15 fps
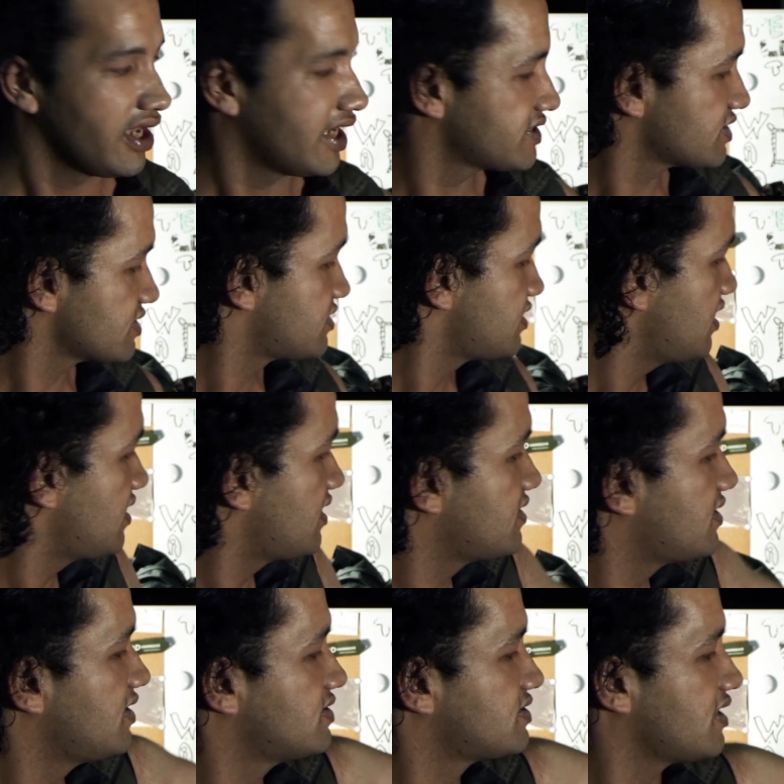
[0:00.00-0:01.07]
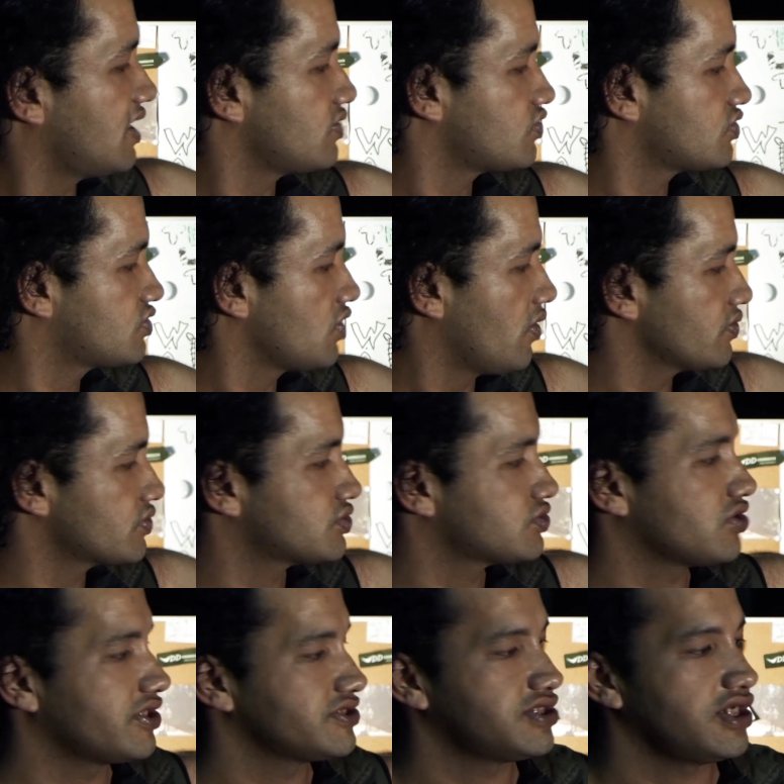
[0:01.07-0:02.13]
As I said, it is a Tokes
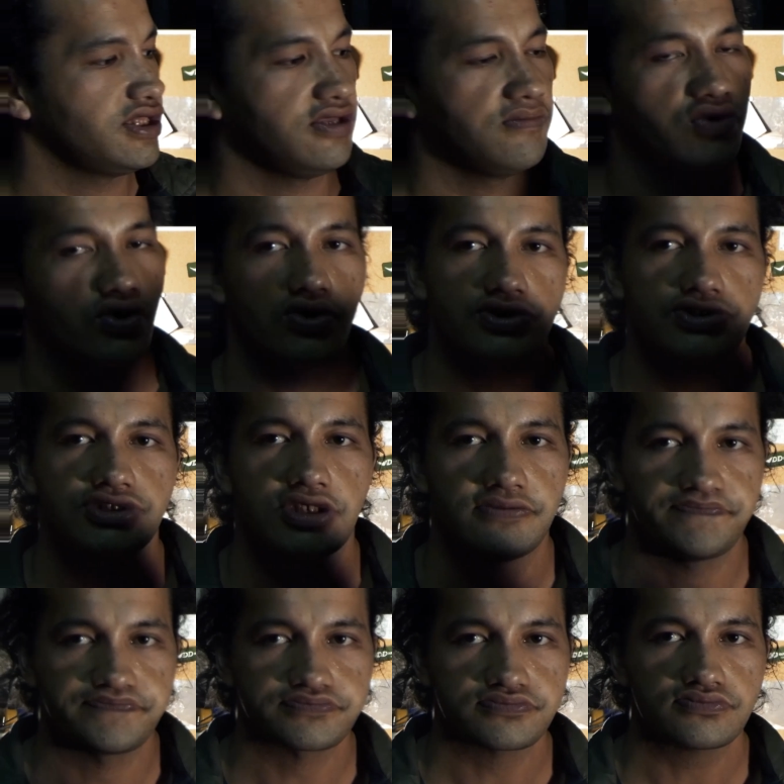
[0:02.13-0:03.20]
Titanium cook set,